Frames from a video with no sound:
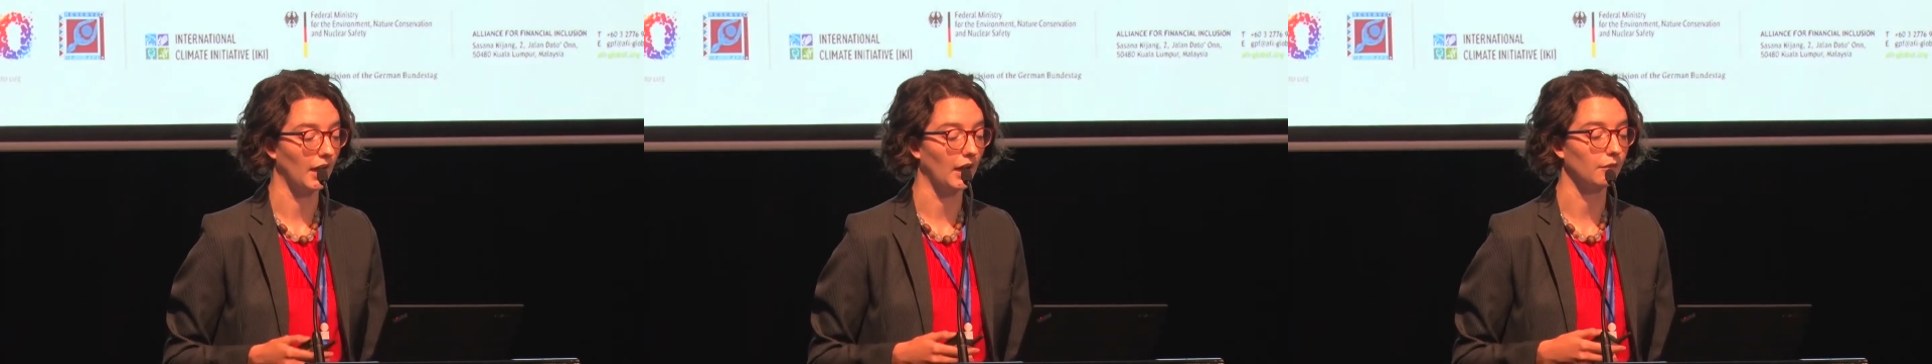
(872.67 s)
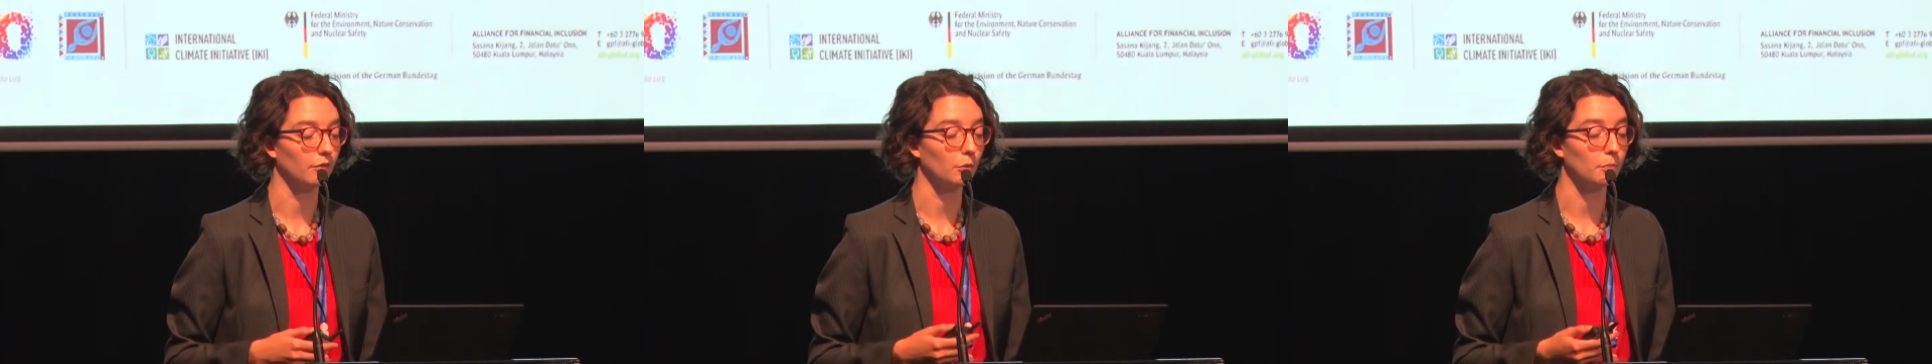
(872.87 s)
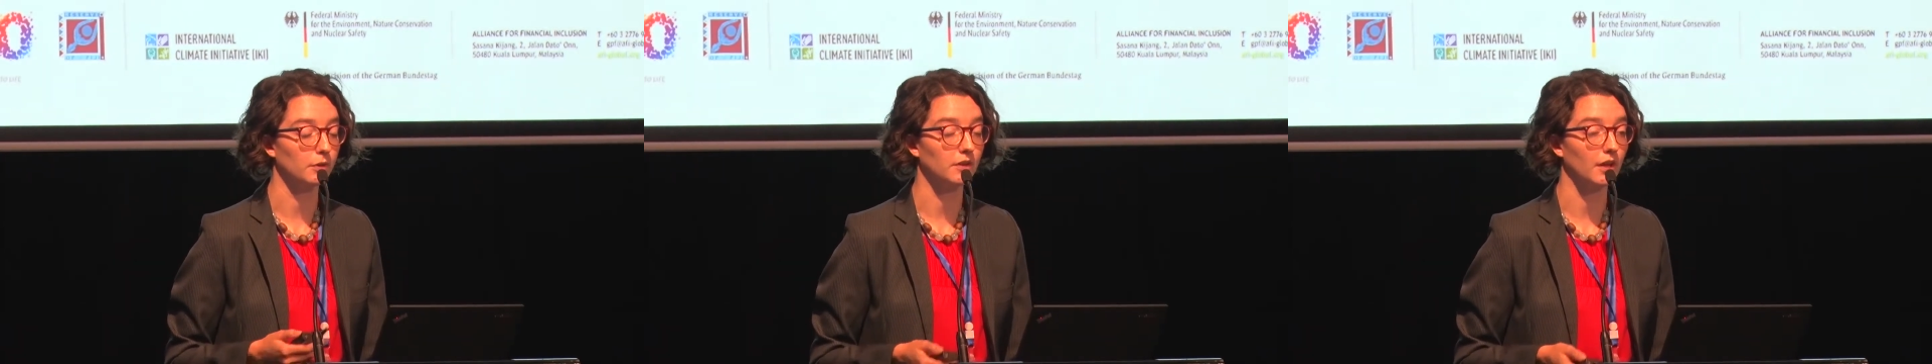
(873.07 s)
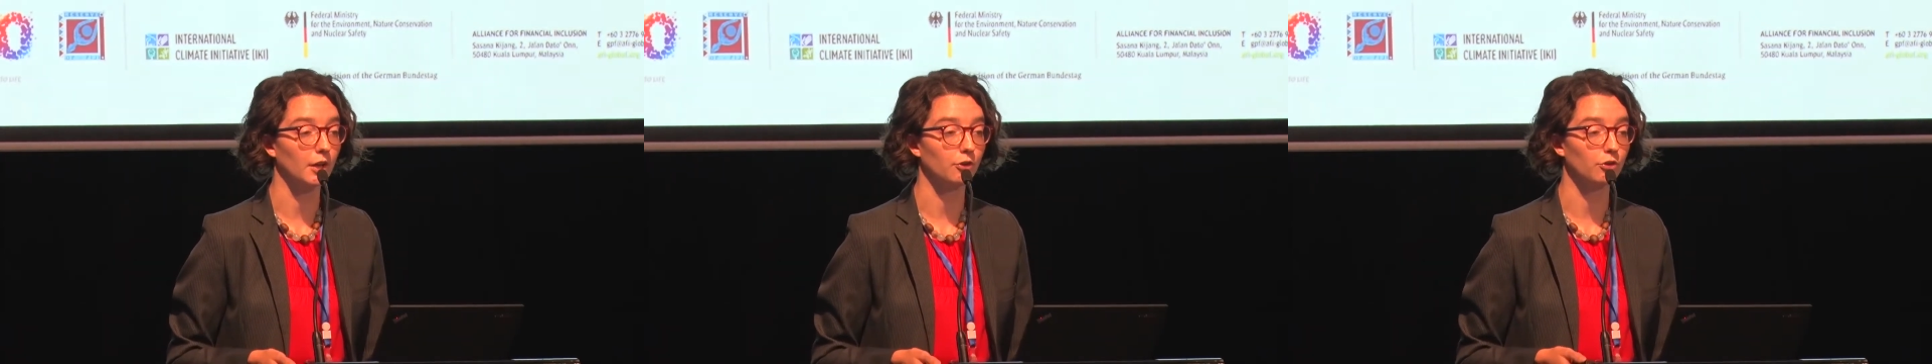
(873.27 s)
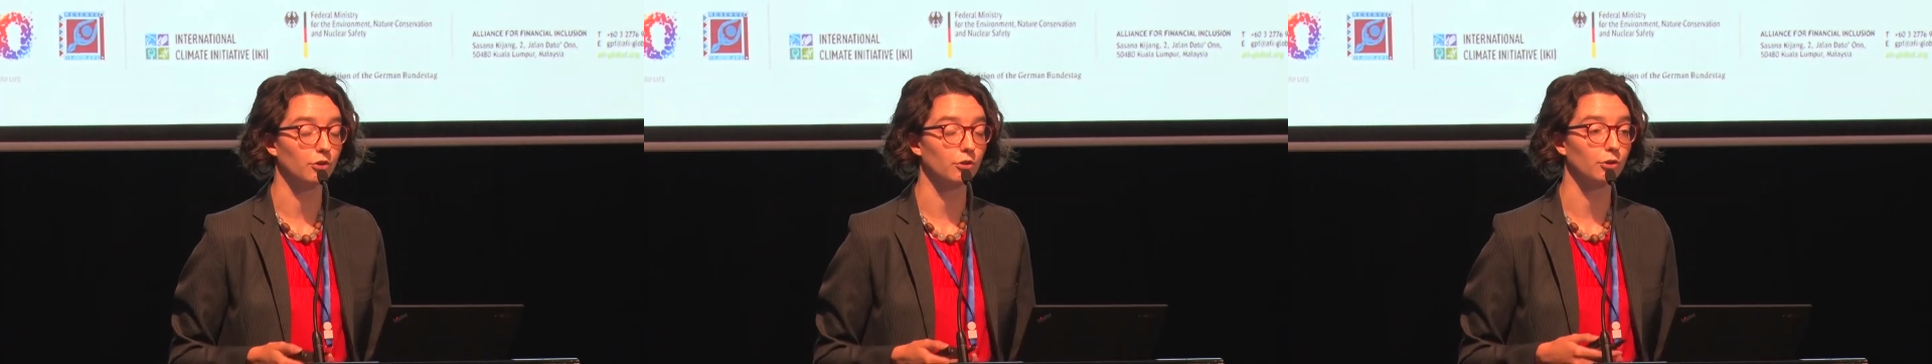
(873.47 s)
have the
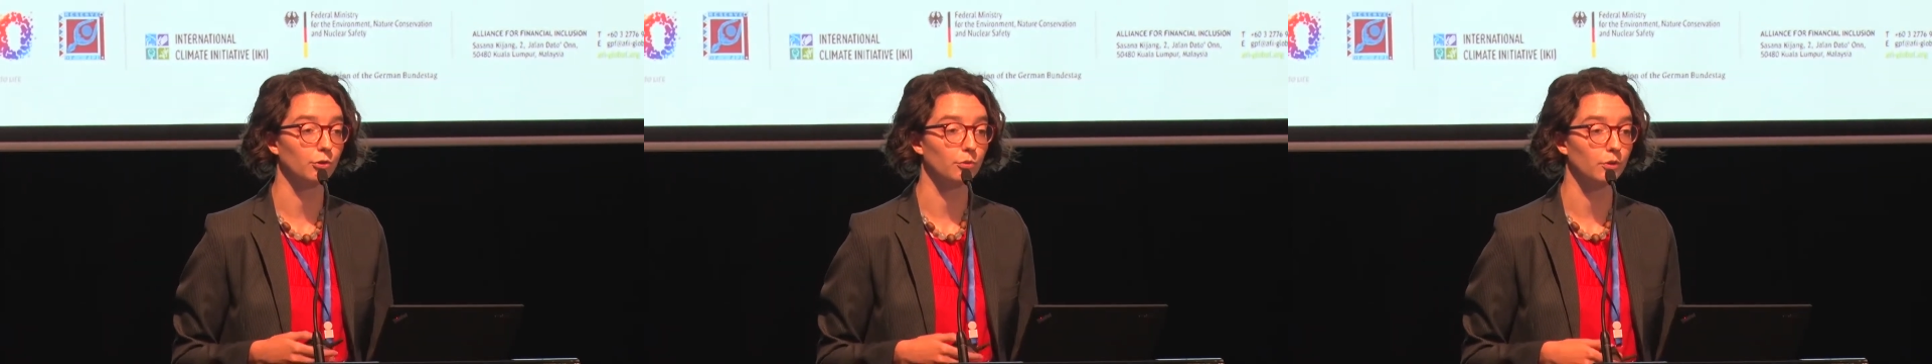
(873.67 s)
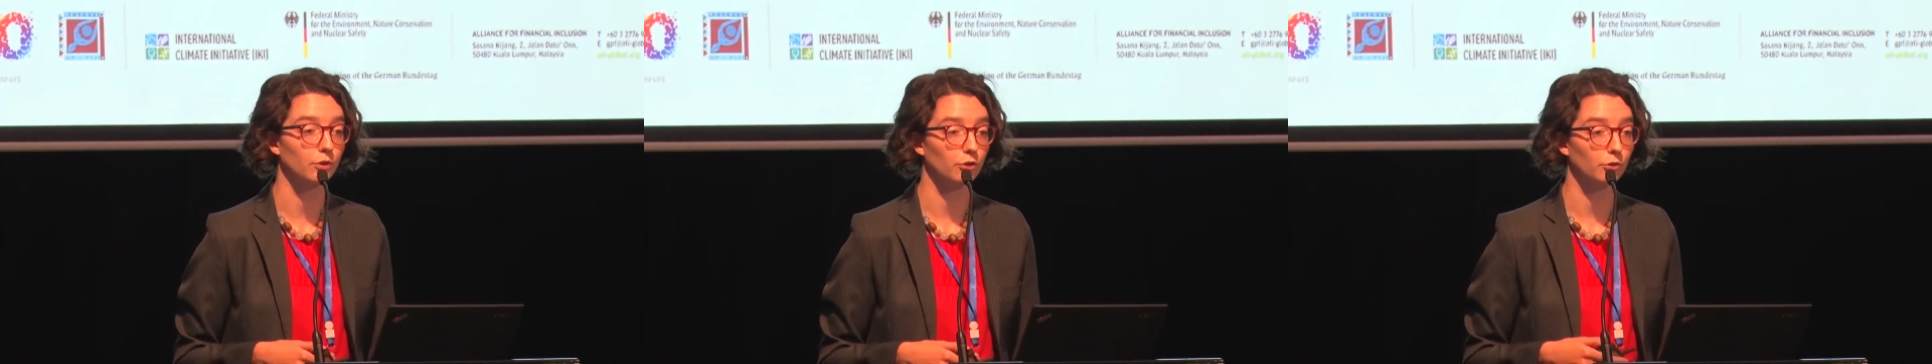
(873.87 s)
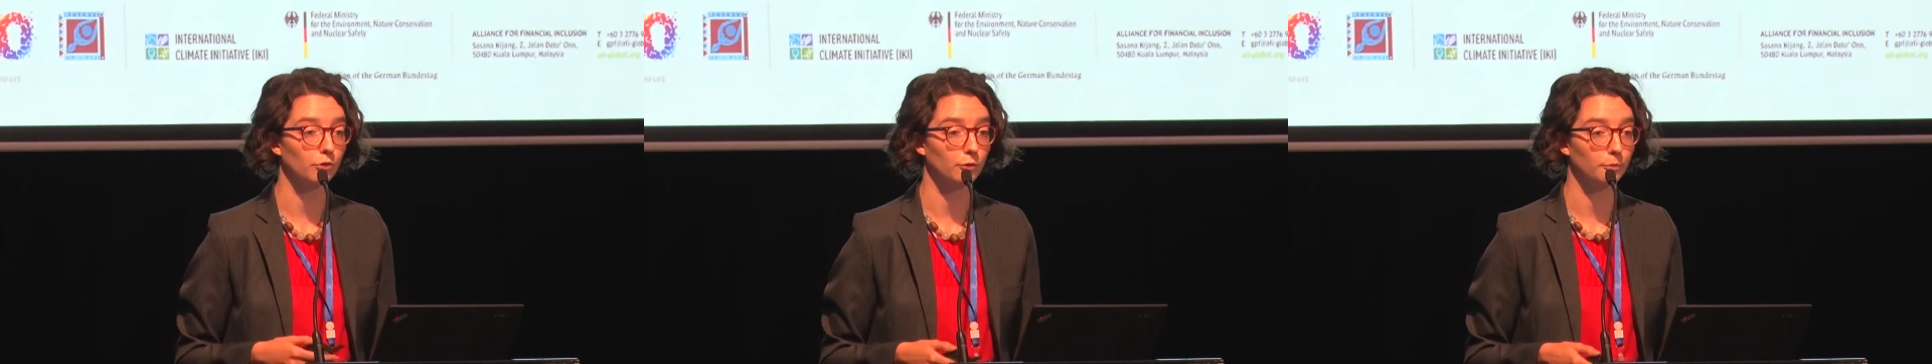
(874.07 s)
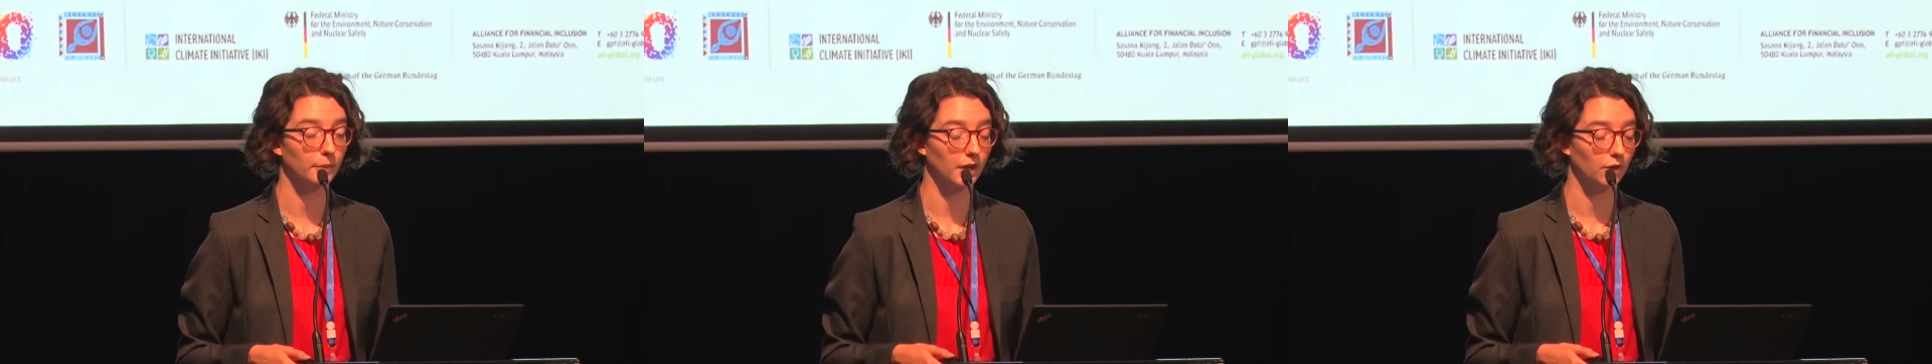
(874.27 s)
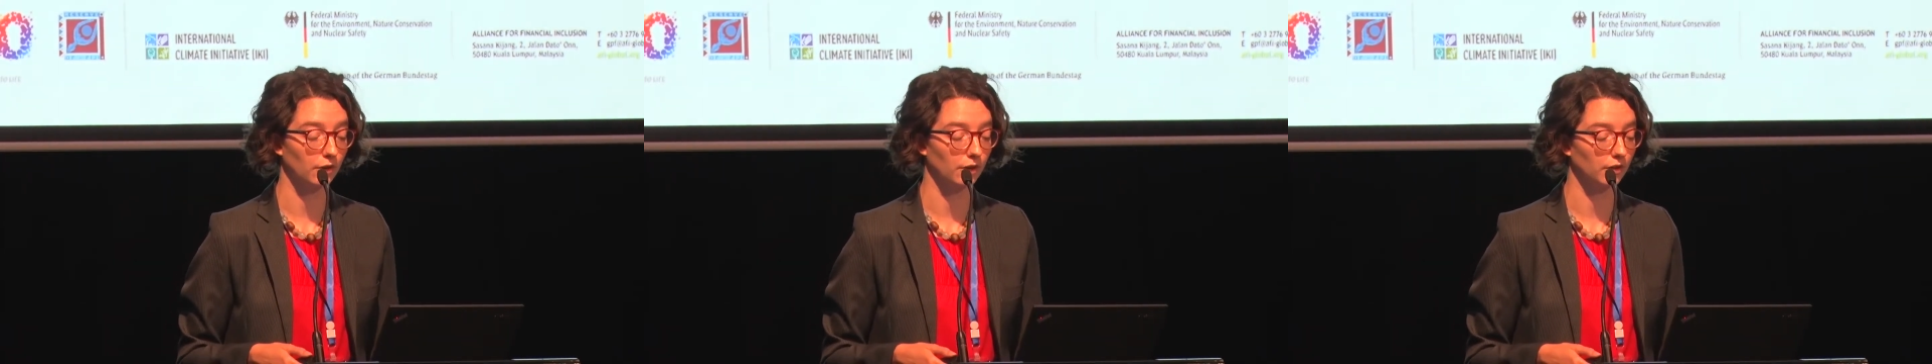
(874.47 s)
potential to reduce
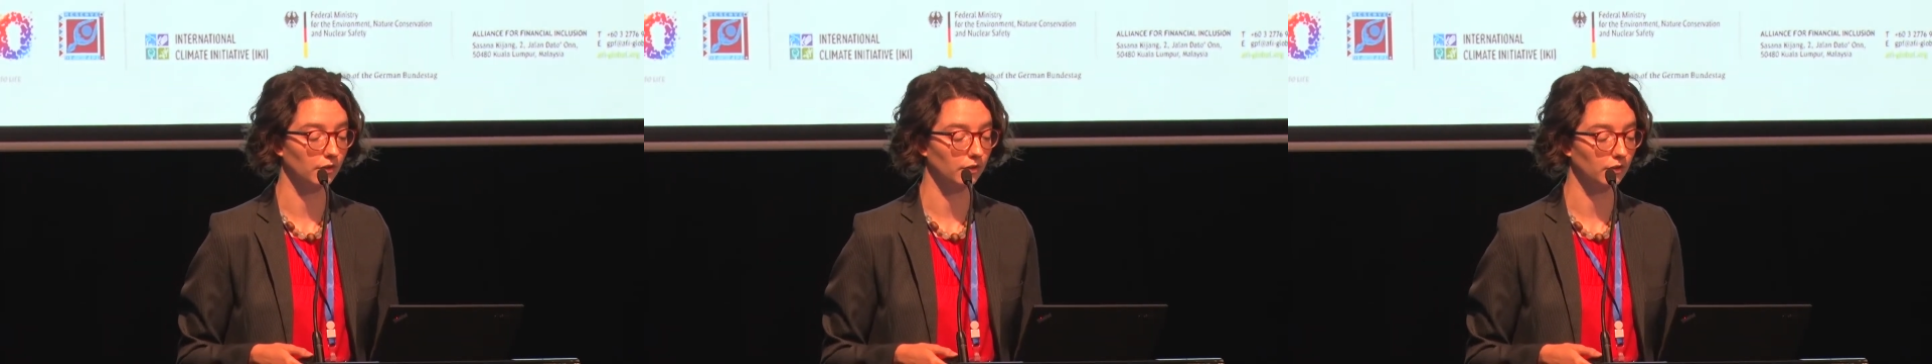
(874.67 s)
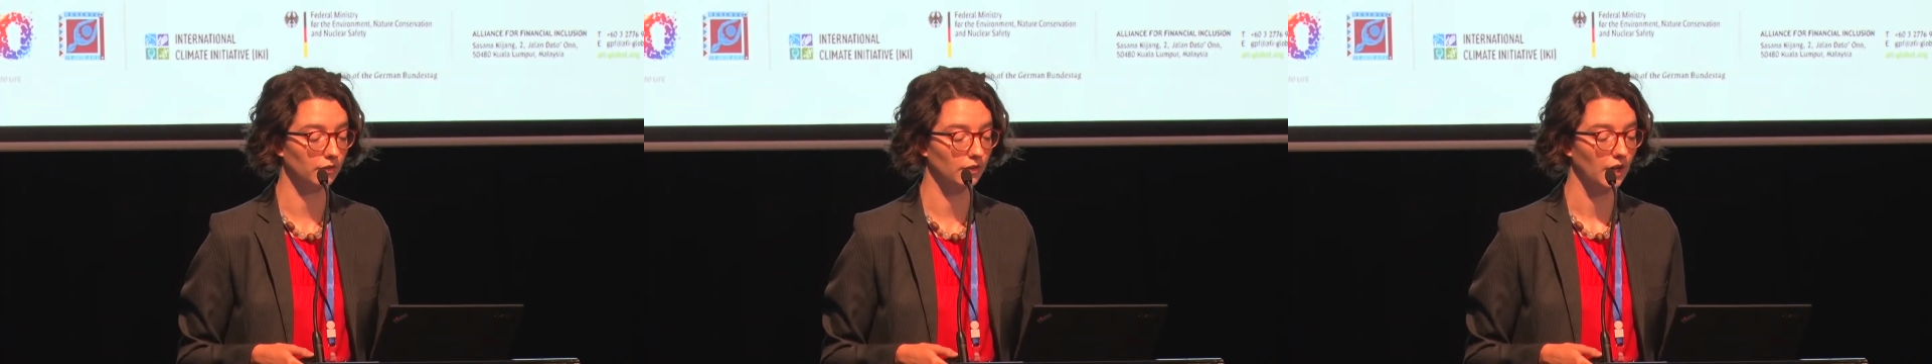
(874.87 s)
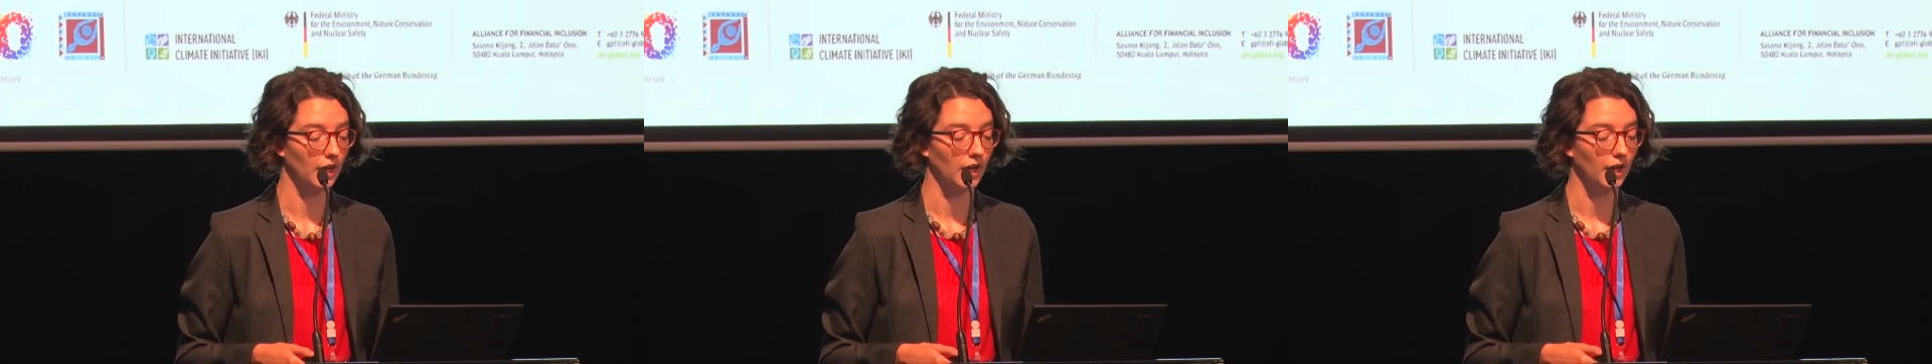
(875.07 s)
barriers